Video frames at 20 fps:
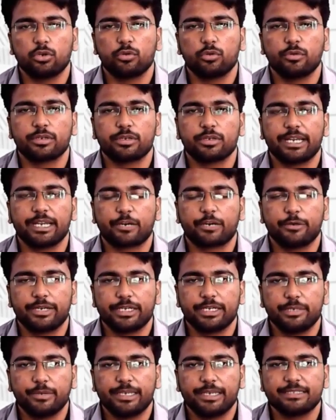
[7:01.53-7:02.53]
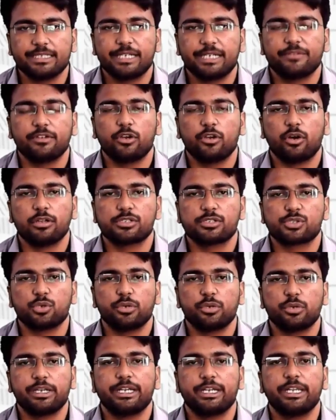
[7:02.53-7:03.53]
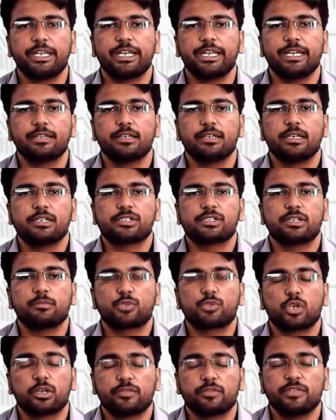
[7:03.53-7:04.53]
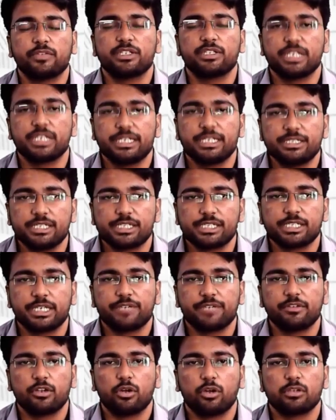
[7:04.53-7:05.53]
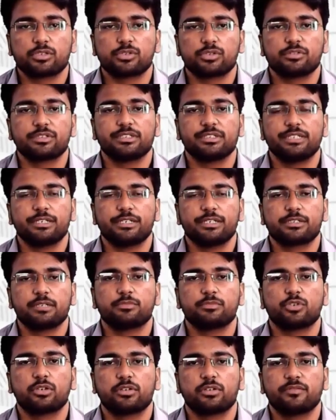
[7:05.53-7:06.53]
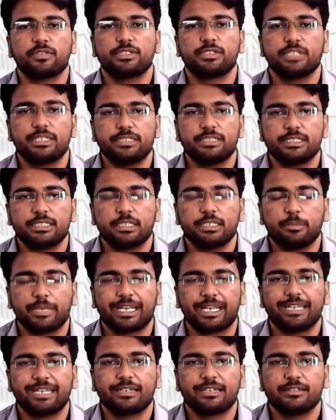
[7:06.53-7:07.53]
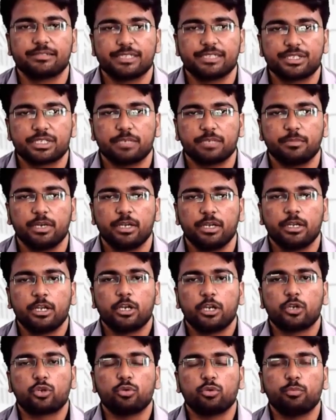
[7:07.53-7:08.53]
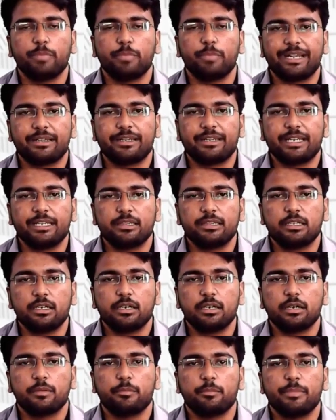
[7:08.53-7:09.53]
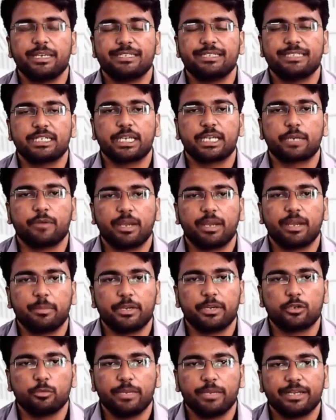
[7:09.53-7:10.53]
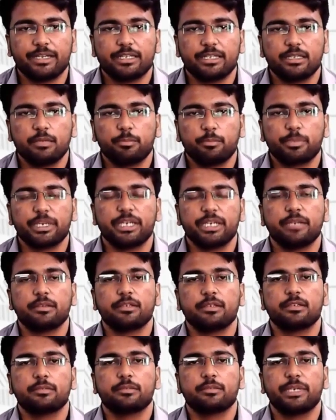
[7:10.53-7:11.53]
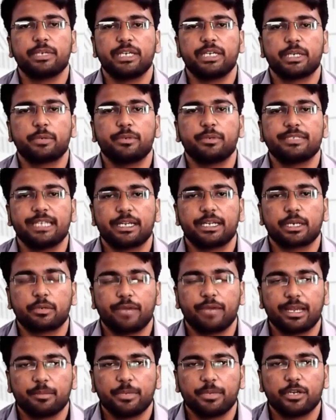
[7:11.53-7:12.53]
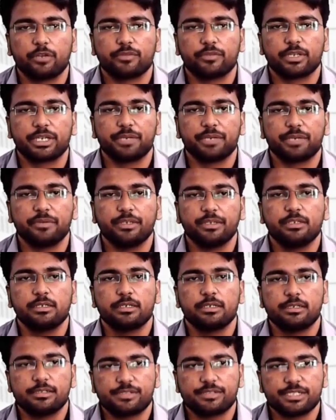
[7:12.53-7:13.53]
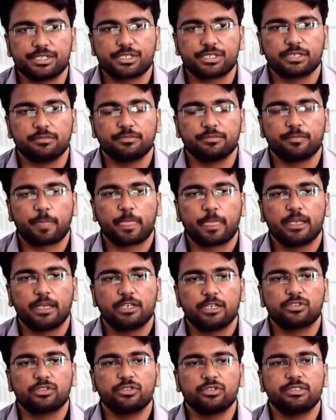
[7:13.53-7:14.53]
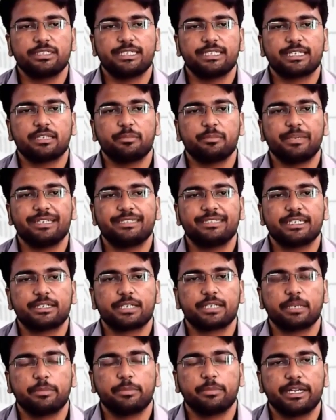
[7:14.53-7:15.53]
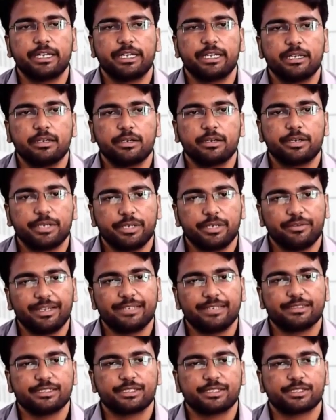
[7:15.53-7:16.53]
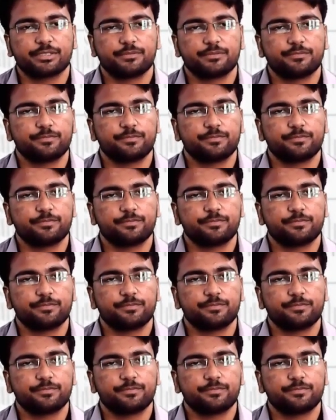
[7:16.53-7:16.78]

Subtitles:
over the recording device, it will also indicate some sort of the changes, it will also suggest some sort of the changes in the mechanical system to maintain the basic requirement, to maintain the prerequisite requirement of the given system. So these are the basic terminating devices.